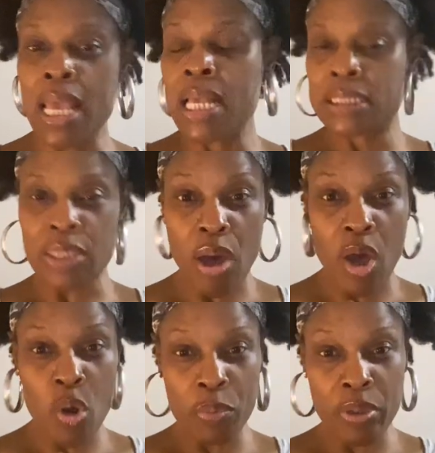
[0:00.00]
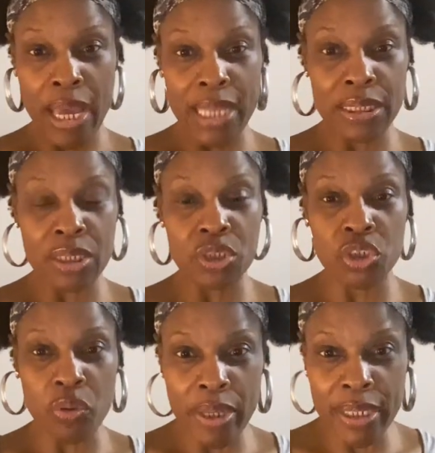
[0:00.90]
So I hope you guys
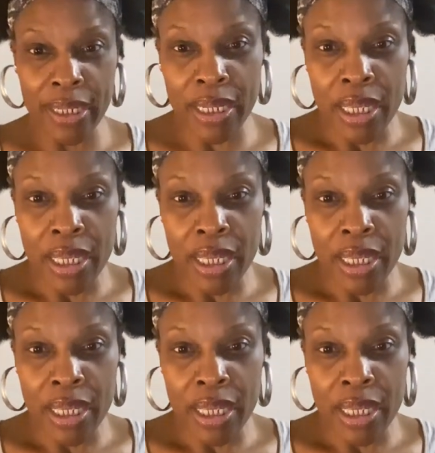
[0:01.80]
enjoyed it.